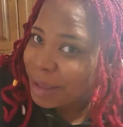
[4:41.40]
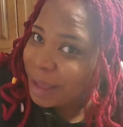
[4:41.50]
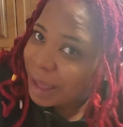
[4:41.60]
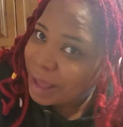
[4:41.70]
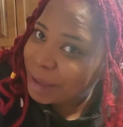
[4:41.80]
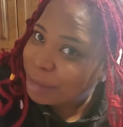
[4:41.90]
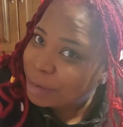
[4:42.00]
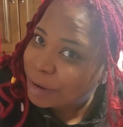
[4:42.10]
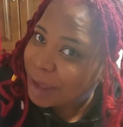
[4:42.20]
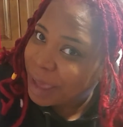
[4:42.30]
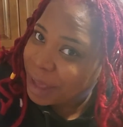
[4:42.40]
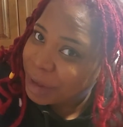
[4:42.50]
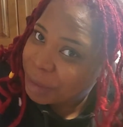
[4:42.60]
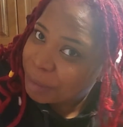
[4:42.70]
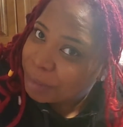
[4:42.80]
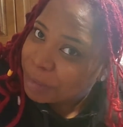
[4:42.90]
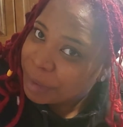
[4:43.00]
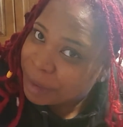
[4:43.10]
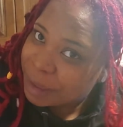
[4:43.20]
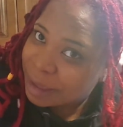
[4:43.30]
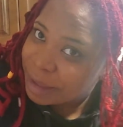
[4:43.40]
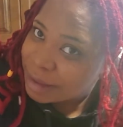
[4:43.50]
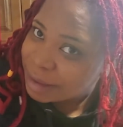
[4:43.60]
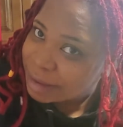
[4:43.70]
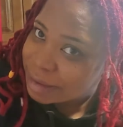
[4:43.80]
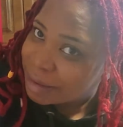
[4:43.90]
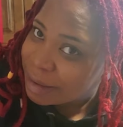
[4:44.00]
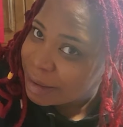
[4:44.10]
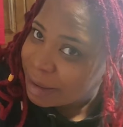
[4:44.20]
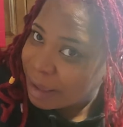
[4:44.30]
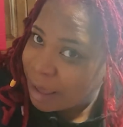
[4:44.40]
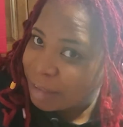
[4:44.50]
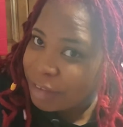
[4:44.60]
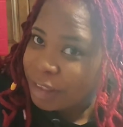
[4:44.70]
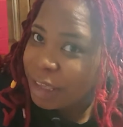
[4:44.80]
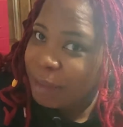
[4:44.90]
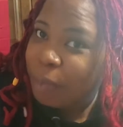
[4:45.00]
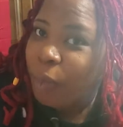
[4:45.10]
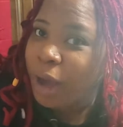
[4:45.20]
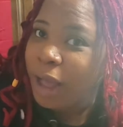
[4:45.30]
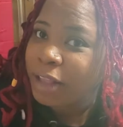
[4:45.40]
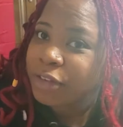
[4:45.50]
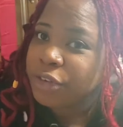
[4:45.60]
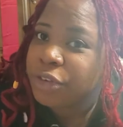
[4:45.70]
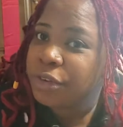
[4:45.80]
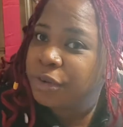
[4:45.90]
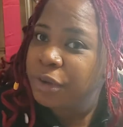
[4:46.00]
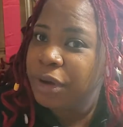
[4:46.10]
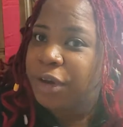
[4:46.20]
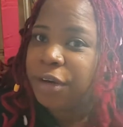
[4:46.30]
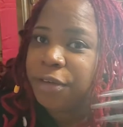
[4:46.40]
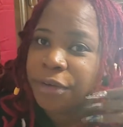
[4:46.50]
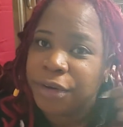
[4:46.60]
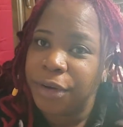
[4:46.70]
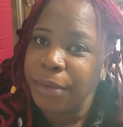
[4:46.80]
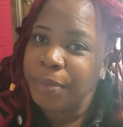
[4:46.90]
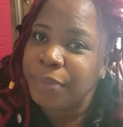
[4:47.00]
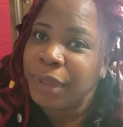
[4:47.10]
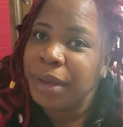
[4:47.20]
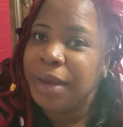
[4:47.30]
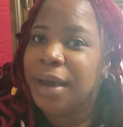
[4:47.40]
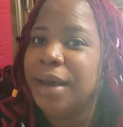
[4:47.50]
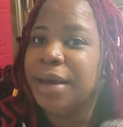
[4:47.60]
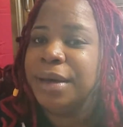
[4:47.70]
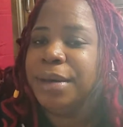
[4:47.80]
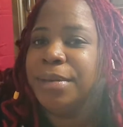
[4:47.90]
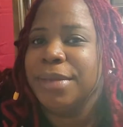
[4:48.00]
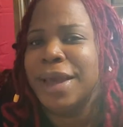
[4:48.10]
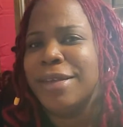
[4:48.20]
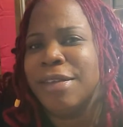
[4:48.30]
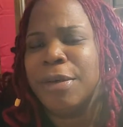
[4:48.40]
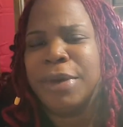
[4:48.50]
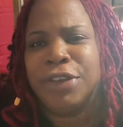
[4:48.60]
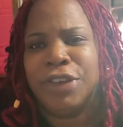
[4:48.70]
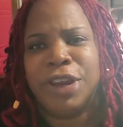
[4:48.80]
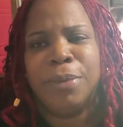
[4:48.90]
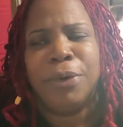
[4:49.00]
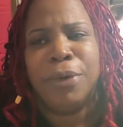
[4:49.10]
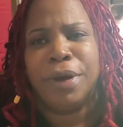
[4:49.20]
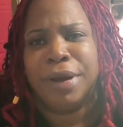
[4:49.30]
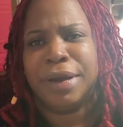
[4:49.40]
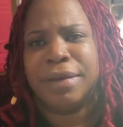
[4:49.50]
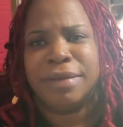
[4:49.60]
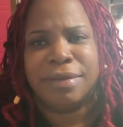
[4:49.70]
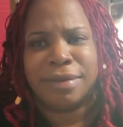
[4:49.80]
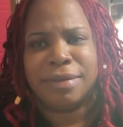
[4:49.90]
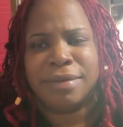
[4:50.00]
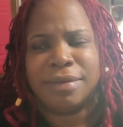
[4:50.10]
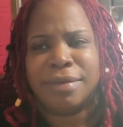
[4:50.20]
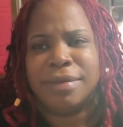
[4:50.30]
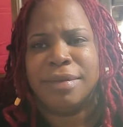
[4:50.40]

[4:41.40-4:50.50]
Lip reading: I helped her add them, and I just keep watch over them. Not so much anymore, because